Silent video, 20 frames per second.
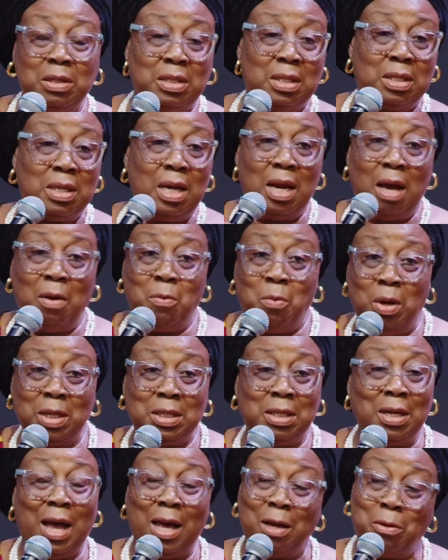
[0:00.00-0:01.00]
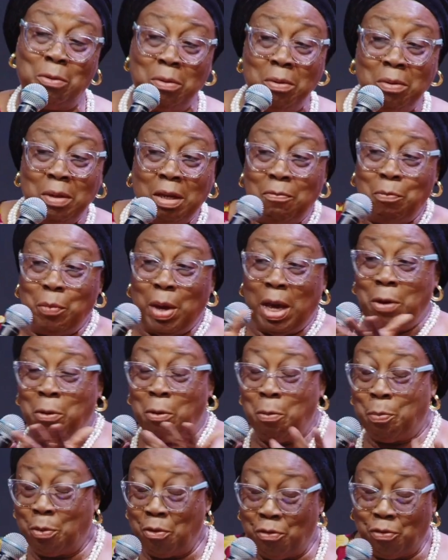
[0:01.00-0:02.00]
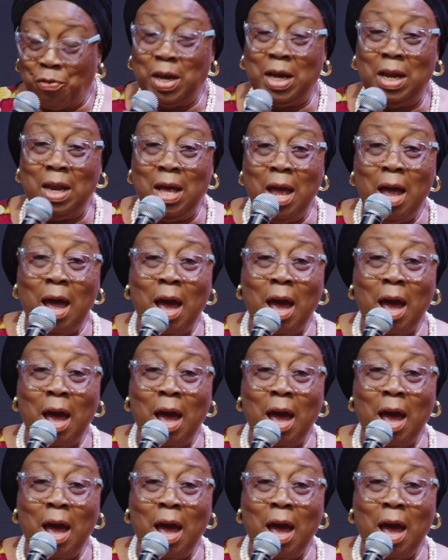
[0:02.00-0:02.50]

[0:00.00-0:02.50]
said I couldn't give my whole profile.